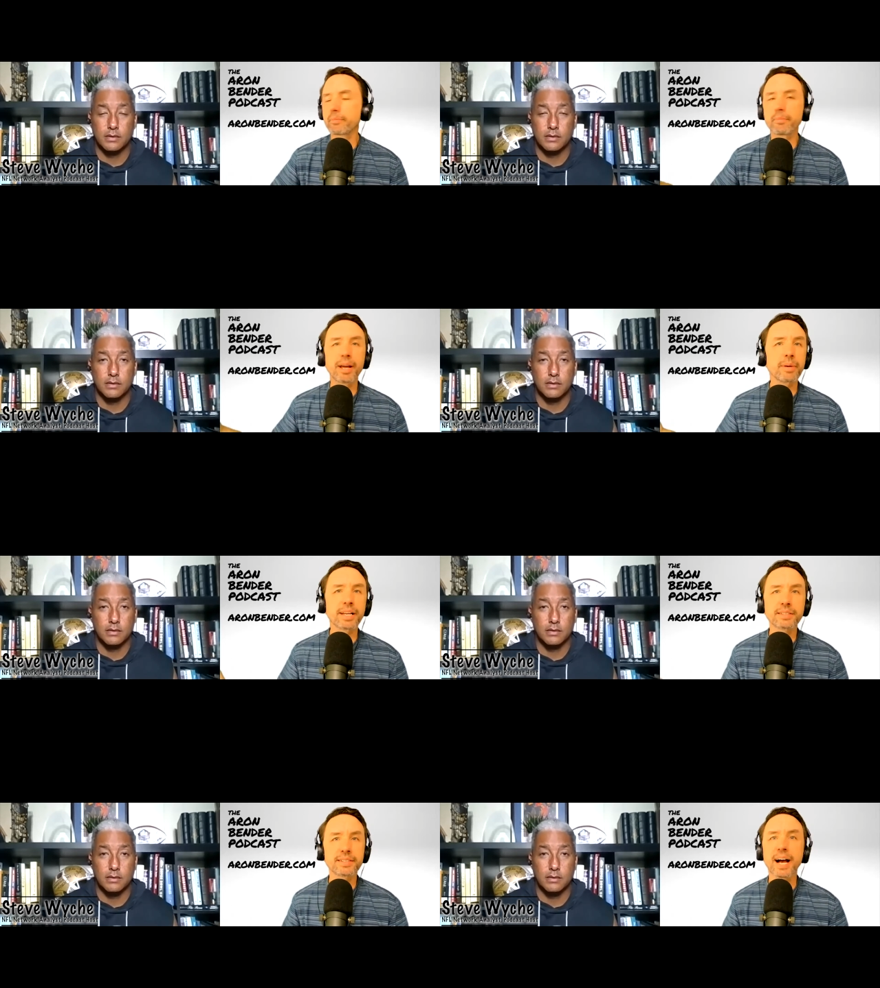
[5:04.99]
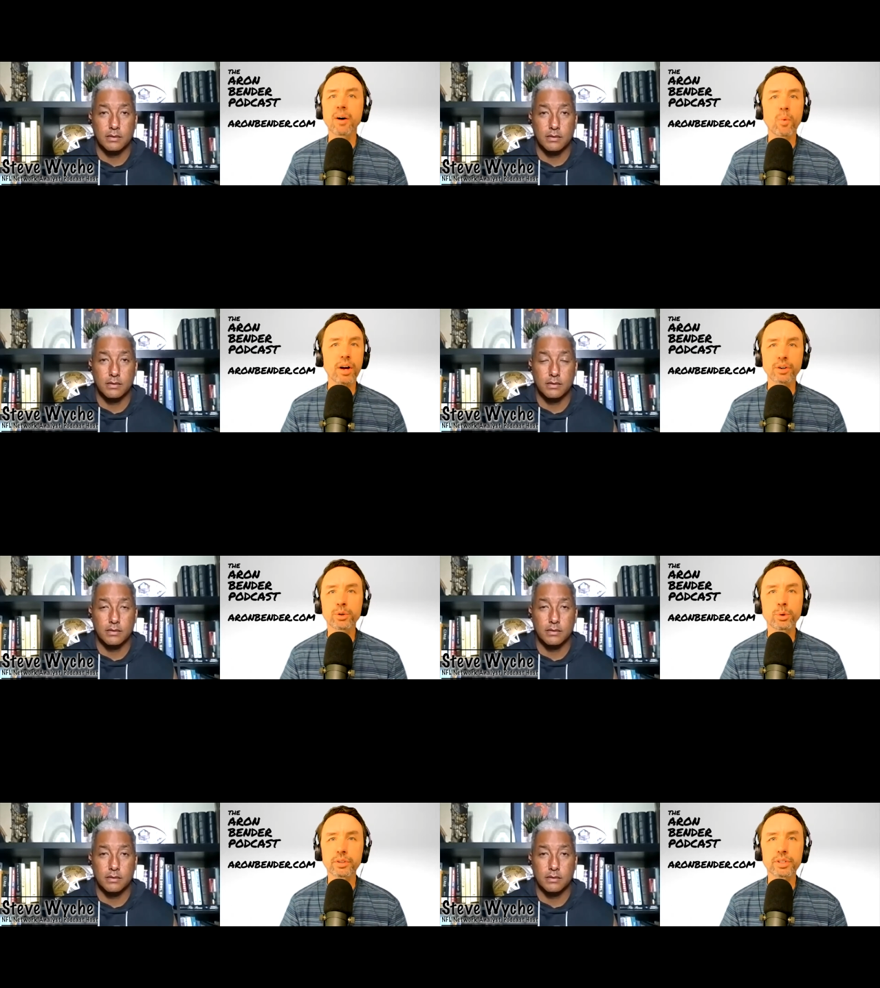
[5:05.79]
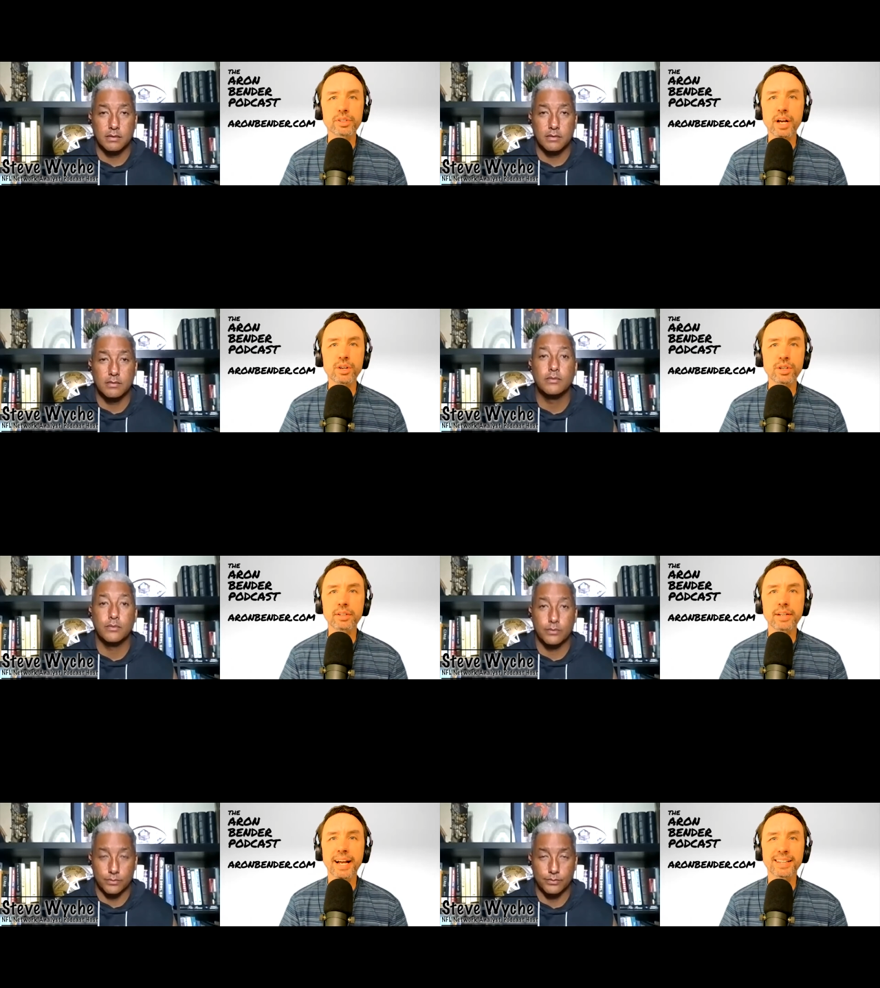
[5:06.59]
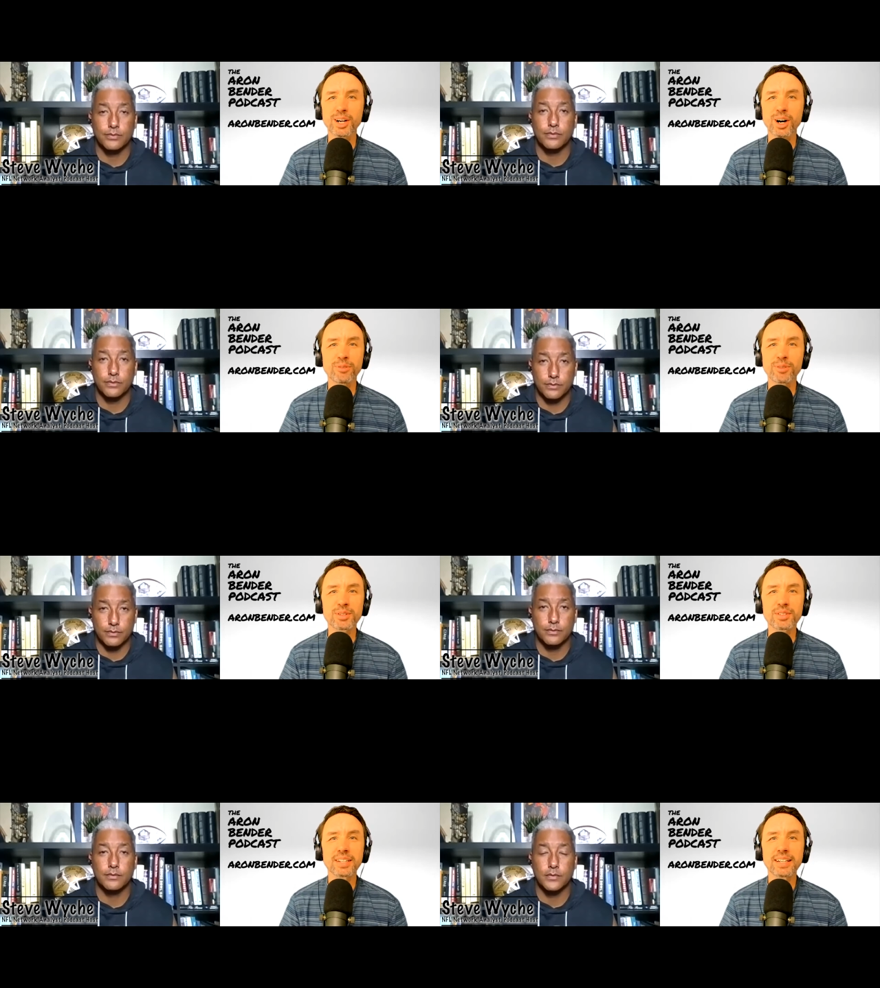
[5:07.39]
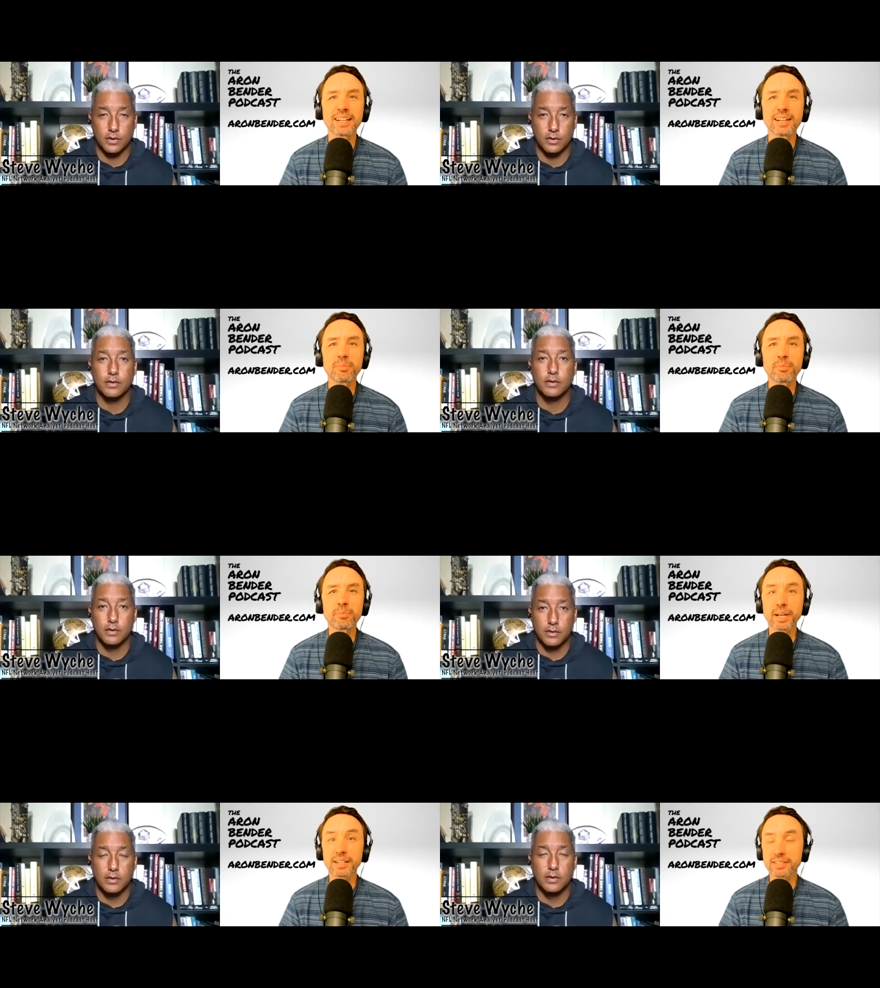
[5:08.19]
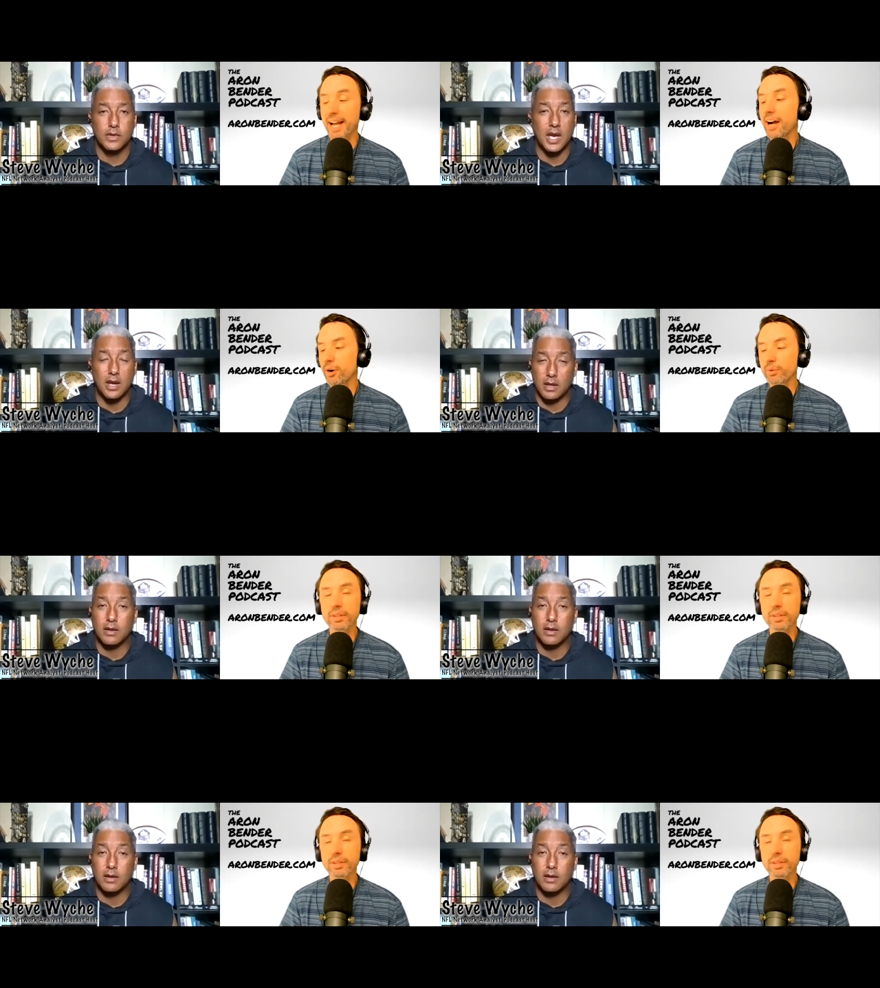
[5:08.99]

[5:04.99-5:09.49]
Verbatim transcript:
Speaker 1: Maybe it's not water cooler discussion at the office because now yeah.